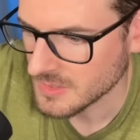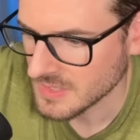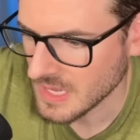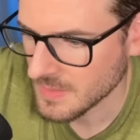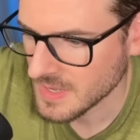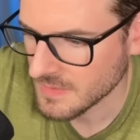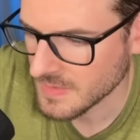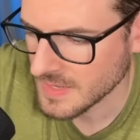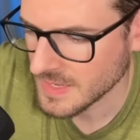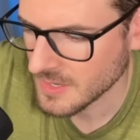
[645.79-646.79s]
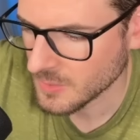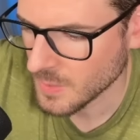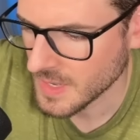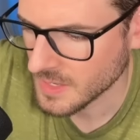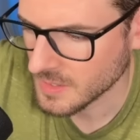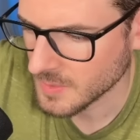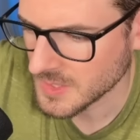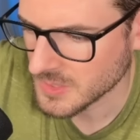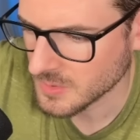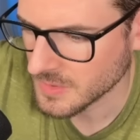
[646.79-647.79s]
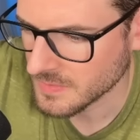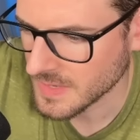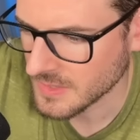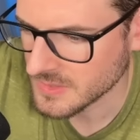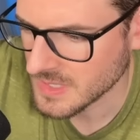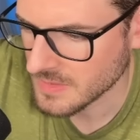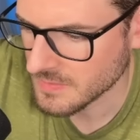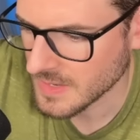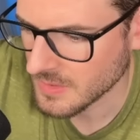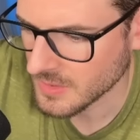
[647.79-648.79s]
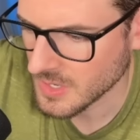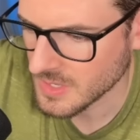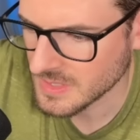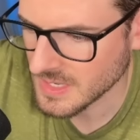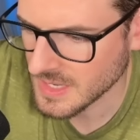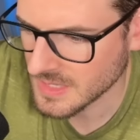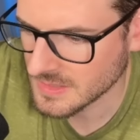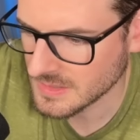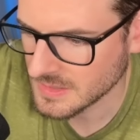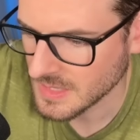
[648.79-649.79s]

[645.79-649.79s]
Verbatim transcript: So now we got to find out where we stored the file. Save file context.